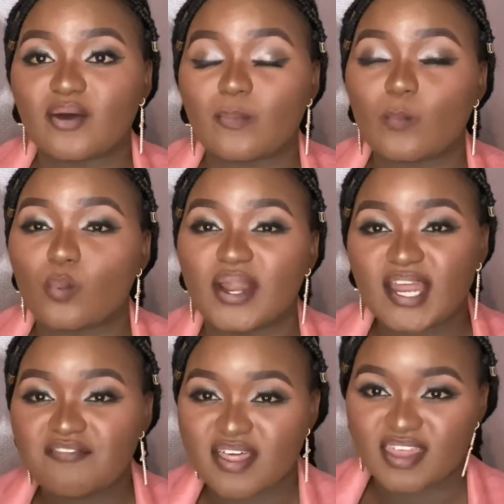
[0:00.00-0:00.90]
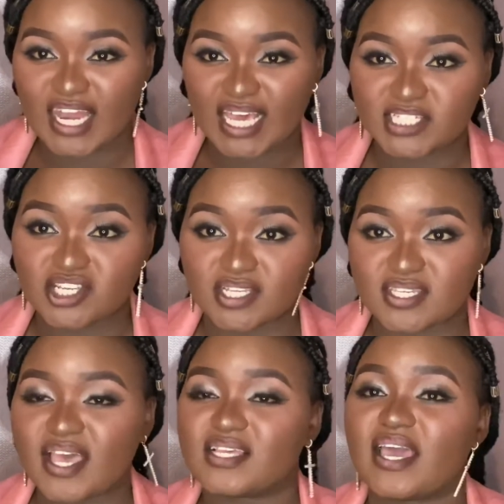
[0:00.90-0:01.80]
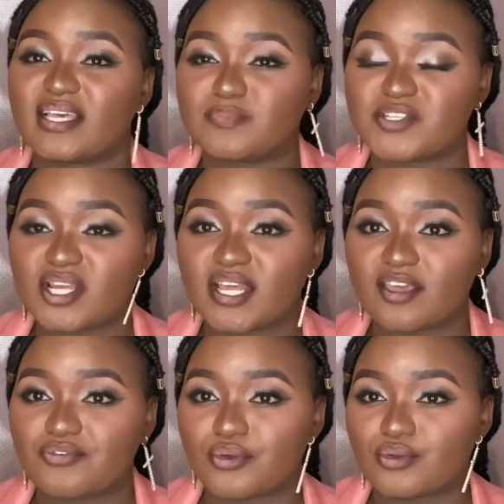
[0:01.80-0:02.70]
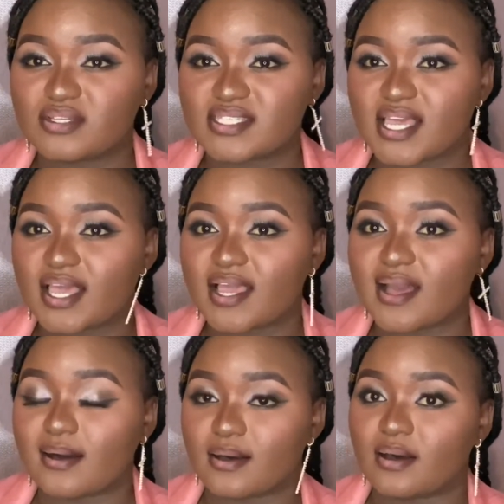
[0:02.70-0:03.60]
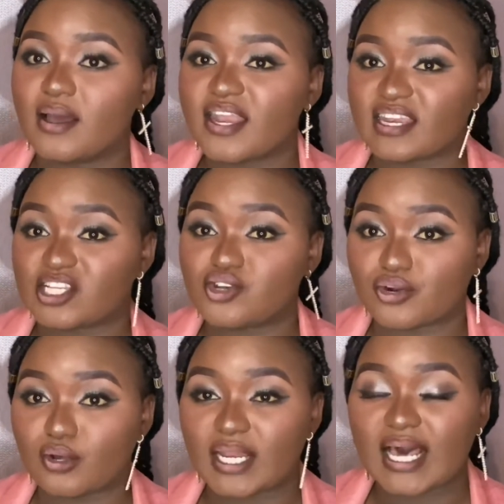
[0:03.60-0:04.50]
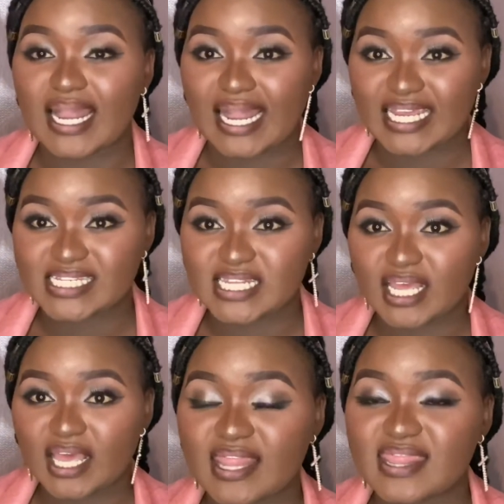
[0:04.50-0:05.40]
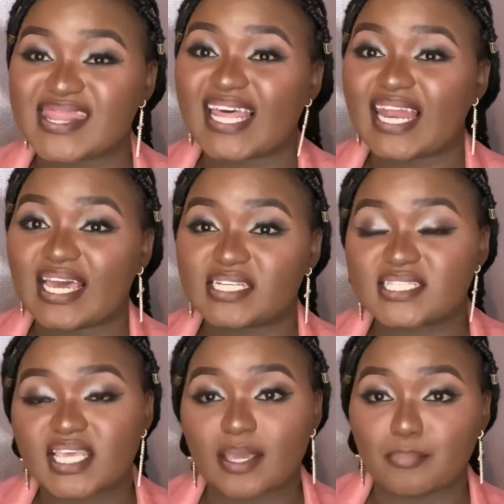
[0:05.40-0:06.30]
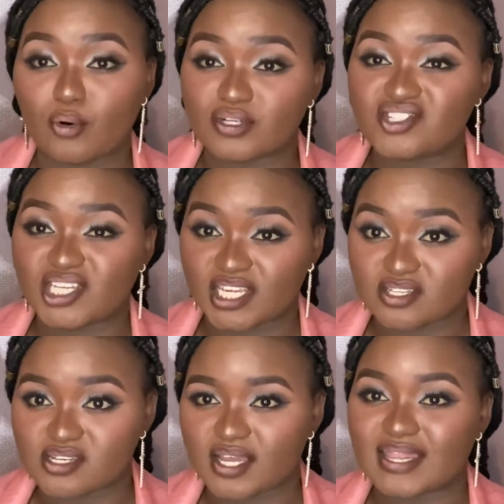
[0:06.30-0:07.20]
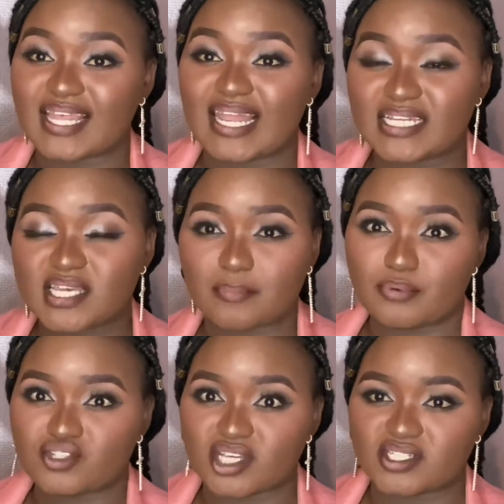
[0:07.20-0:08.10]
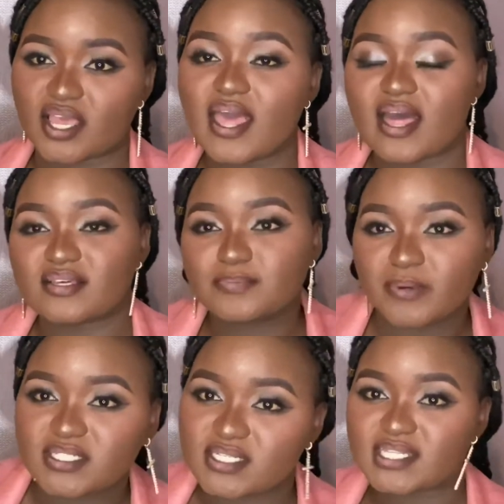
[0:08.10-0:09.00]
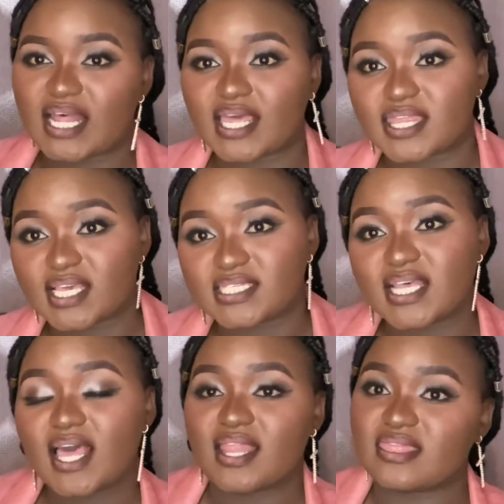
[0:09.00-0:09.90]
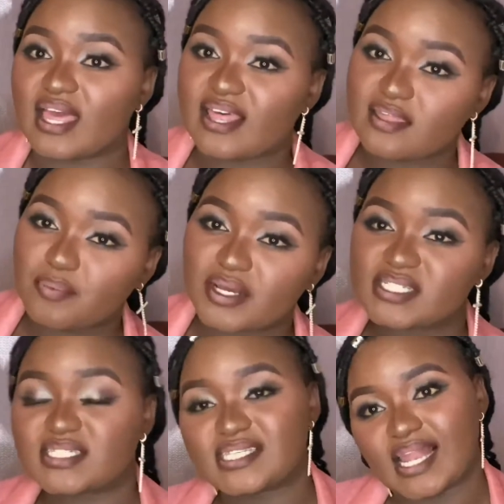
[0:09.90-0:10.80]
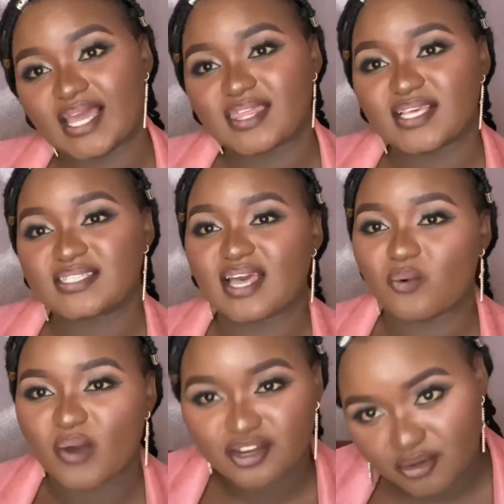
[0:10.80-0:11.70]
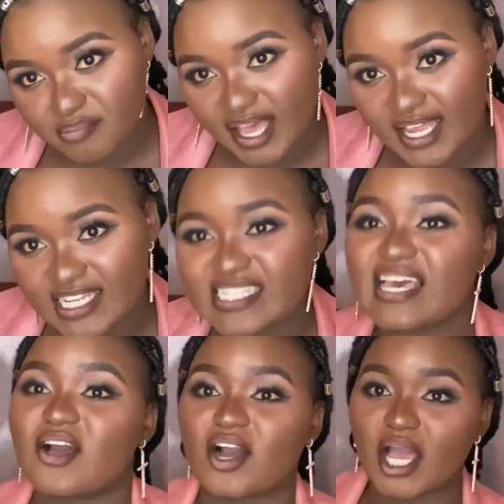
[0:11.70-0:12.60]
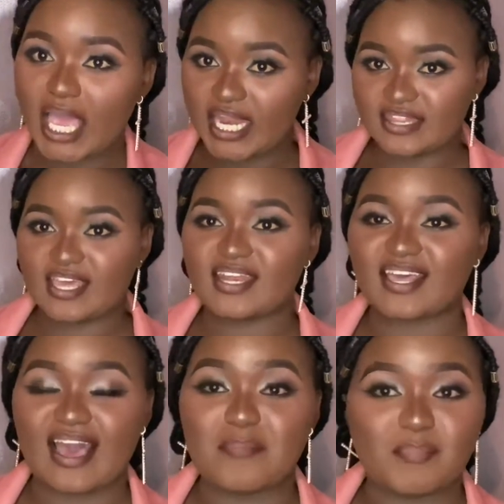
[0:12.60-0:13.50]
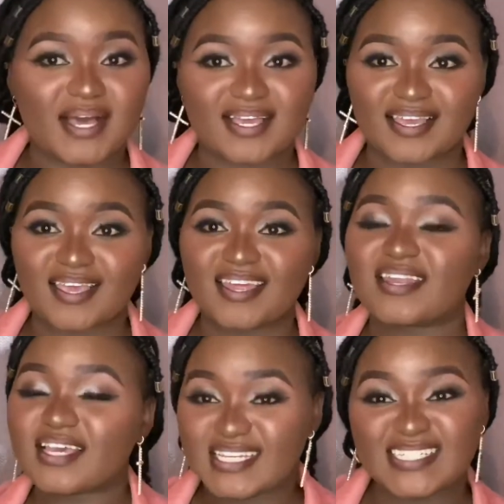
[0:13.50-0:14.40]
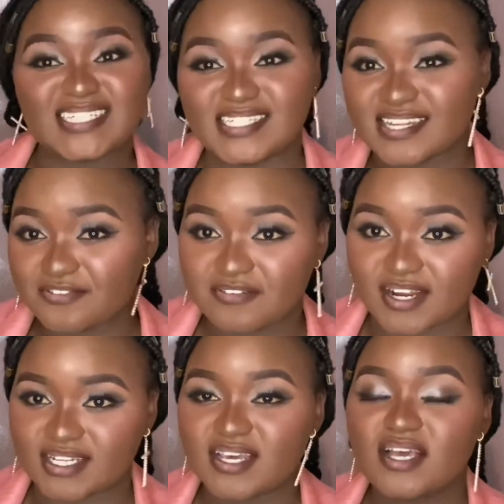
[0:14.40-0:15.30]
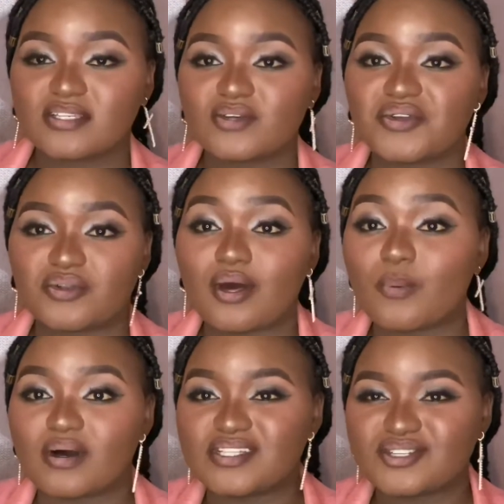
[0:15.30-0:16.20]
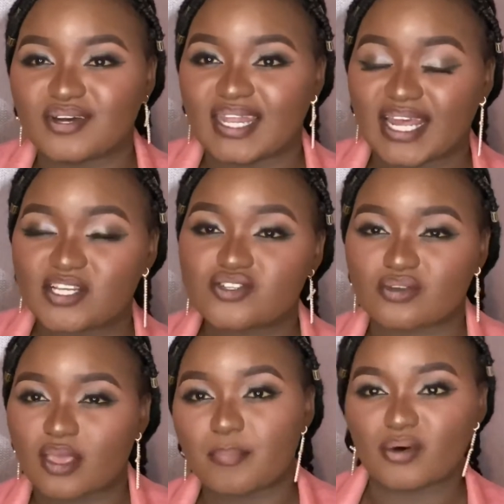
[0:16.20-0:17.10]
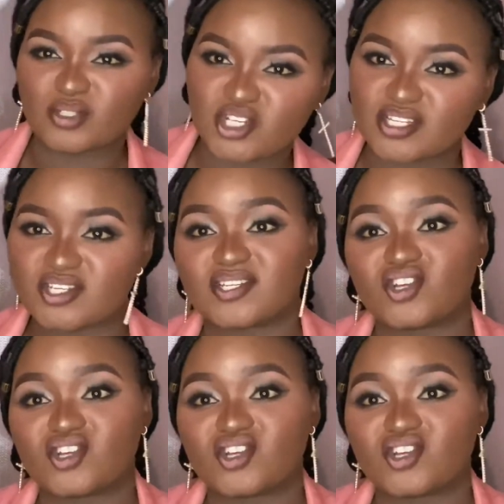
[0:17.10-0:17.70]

whenever the light changes, especially if you're using natural lighting, the lights keep on changing. The light keep on changing. At this point it's like this, the other point it's like this. When you bend and then come back again, it's different. So you don't want your light to keep on changing.